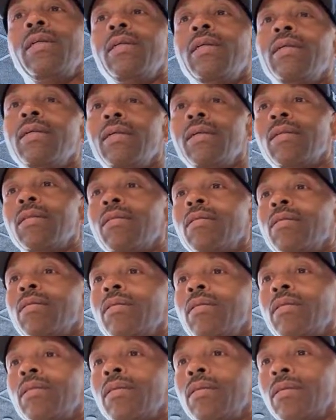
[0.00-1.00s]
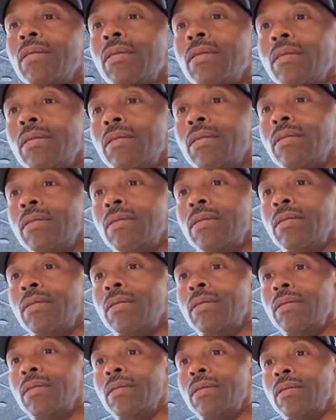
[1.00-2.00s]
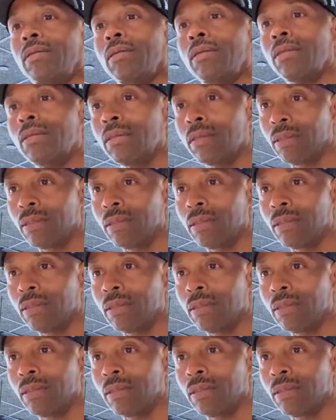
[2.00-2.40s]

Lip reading: (silence)